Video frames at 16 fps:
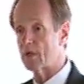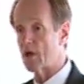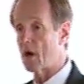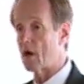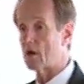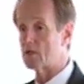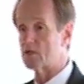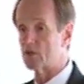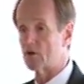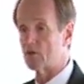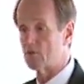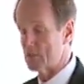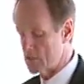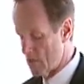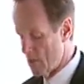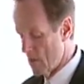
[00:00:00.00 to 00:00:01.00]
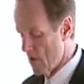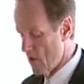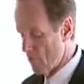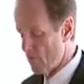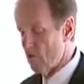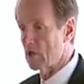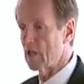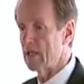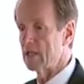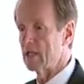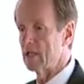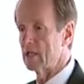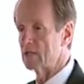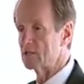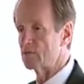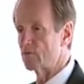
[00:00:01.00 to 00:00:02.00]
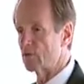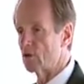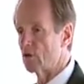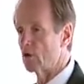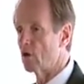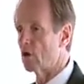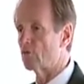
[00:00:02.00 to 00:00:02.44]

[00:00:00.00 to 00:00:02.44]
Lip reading: they want the hard surface for cleanliness,